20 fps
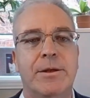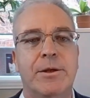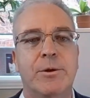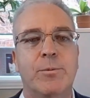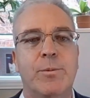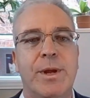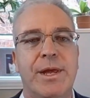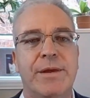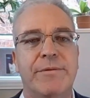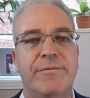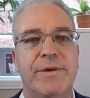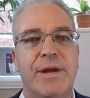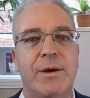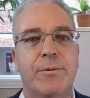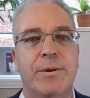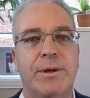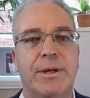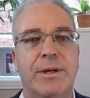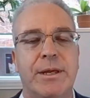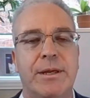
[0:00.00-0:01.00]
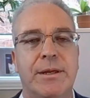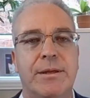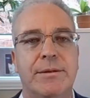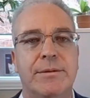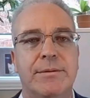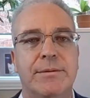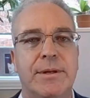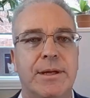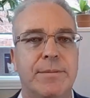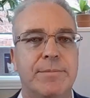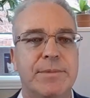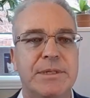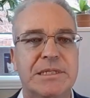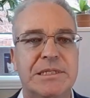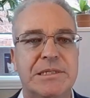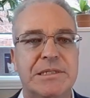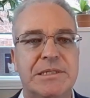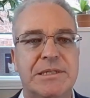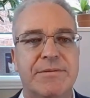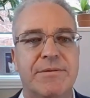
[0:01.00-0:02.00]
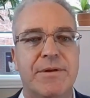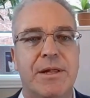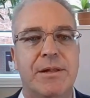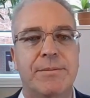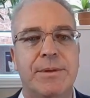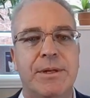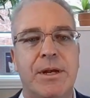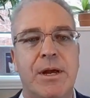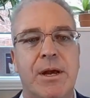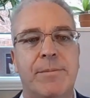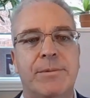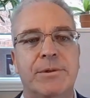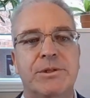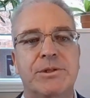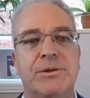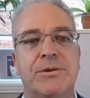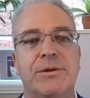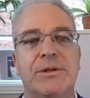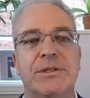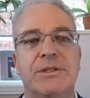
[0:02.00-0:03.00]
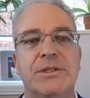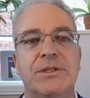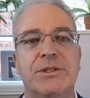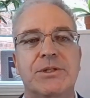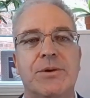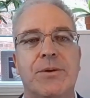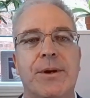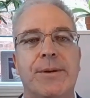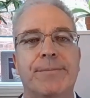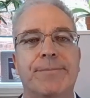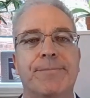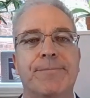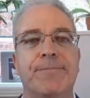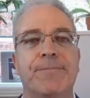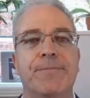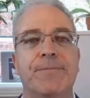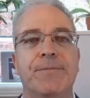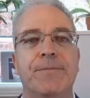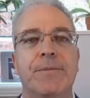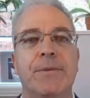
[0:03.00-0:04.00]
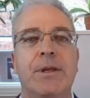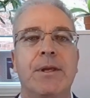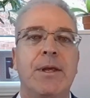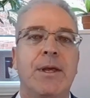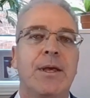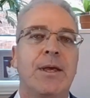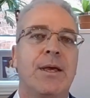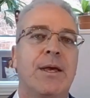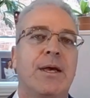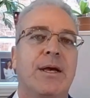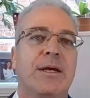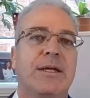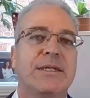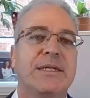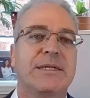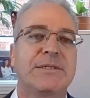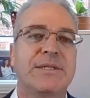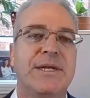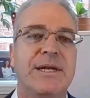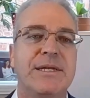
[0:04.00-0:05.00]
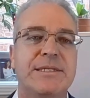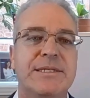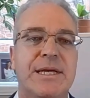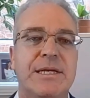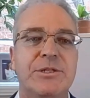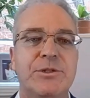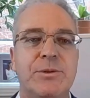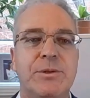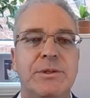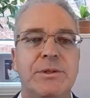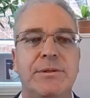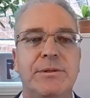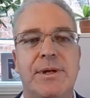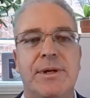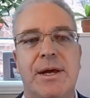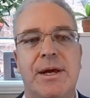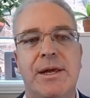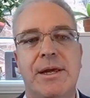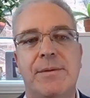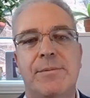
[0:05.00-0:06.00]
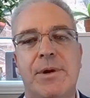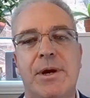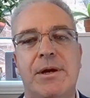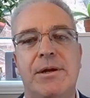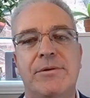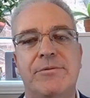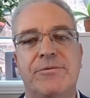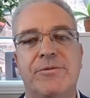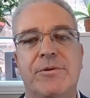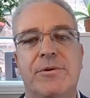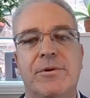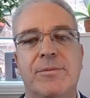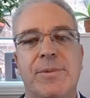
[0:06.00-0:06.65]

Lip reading: good way of networking, business development opportunities, and so on. Now, today's schedule, I am on for